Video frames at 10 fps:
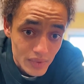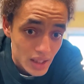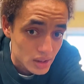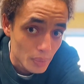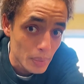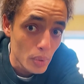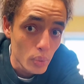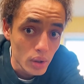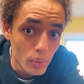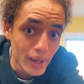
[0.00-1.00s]
Some people
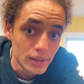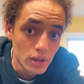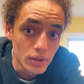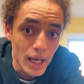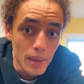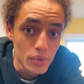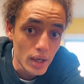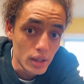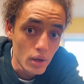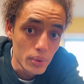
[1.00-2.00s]
will waste their time trying
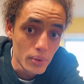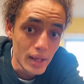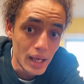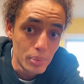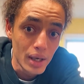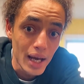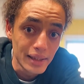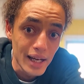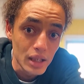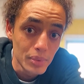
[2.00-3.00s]
to go through the API
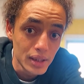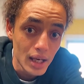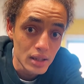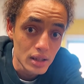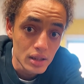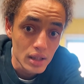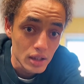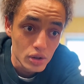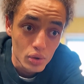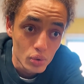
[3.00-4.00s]
documentation
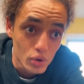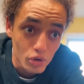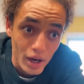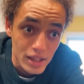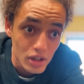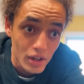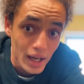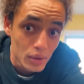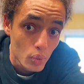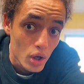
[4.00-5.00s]
just to scratch their
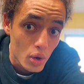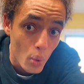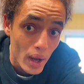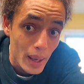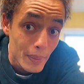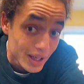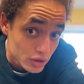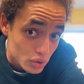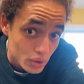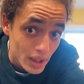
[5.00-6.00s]
head and walk away
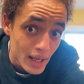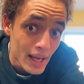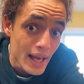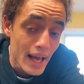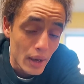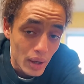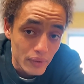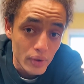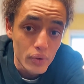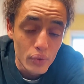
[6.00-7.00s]
puzzled.
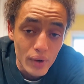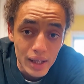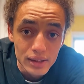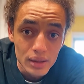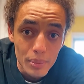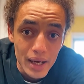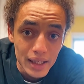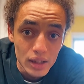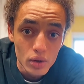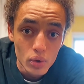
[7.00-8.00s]
However, if you find
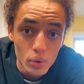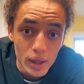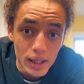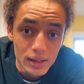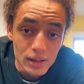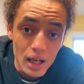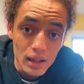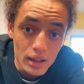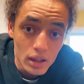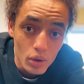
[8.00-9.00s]
somebody who is a
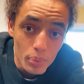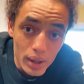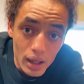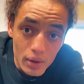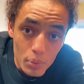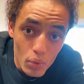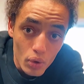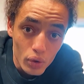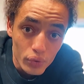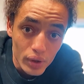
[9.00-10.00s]
little bit
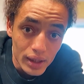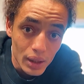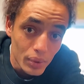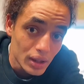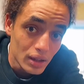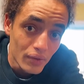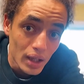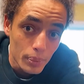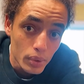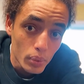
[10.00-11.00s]
more friendly with the
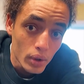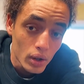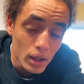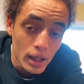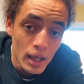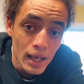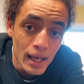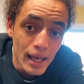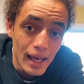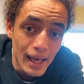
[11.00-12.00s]
developer work
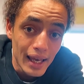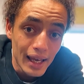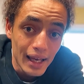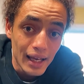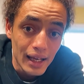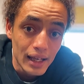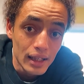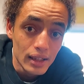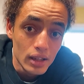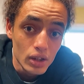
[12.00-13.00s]

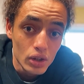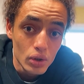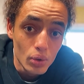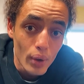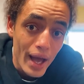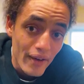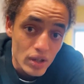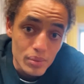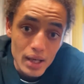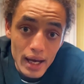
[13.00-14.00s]
and you have
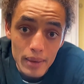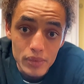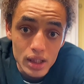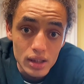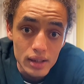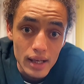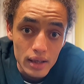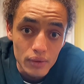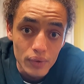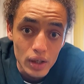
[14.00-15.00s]
some time to sit
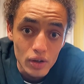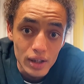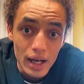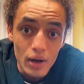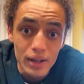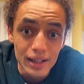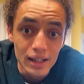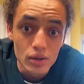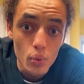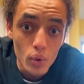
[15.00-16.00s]
down and figure it out, it
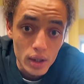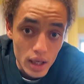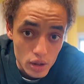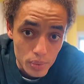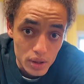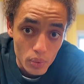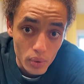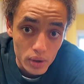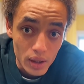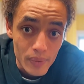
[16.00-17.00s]
is 100%
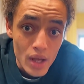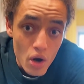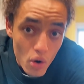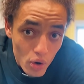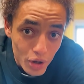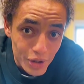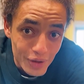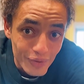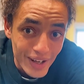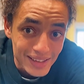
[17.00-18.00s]
worth it. Or you
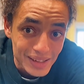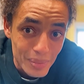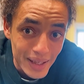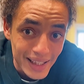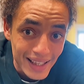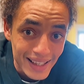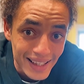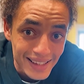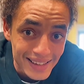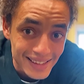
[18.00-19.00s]
can find somebody,
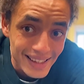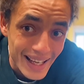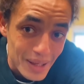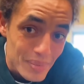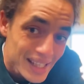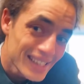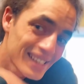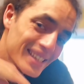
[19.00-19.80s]
again, like me,